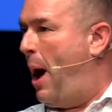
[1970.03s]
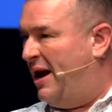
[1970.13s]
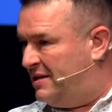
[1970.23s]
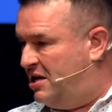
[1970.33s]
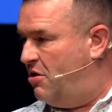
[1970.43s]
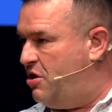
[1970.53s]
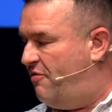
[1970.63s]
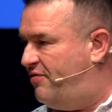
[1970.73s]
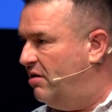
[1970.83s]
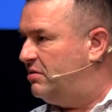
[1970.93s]
And until
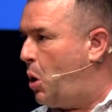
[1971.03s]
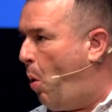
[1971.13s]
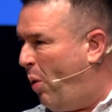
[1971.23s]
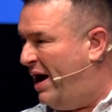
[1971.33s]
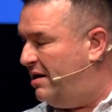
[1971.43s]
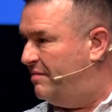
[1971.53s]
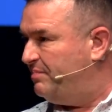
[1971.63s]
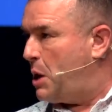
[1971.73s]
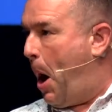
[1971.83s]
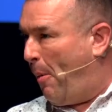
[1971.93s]
you feel the weight
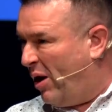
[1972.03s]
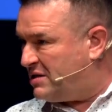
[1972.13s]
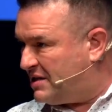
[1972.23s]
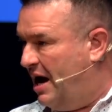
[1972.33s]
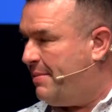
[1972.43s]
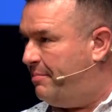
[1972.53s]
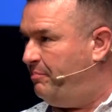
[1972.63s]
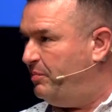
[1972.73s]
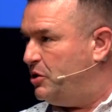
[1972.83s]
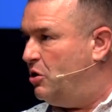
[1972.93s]
of what's
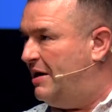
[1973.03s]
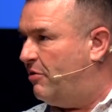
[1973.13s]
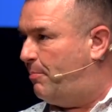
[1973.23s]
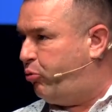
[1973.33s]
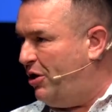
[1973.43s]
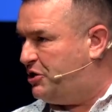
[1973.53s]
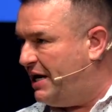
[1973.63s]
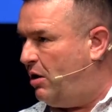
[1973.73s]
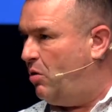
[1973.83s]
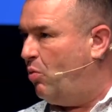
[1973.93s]
coming, you'll never
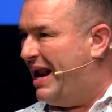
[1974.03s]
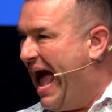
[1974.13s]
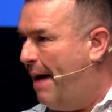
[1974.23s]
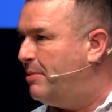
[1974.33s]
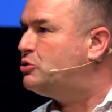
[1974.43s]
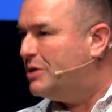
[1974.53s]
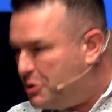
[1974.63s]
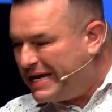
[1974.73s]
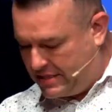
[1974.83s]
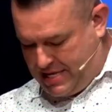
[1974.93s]
appreciate what happens when
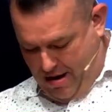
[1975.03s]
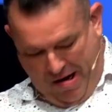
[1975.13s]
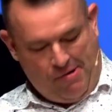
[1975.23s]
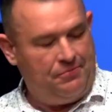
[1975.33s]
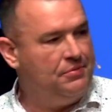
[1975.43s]
you get there.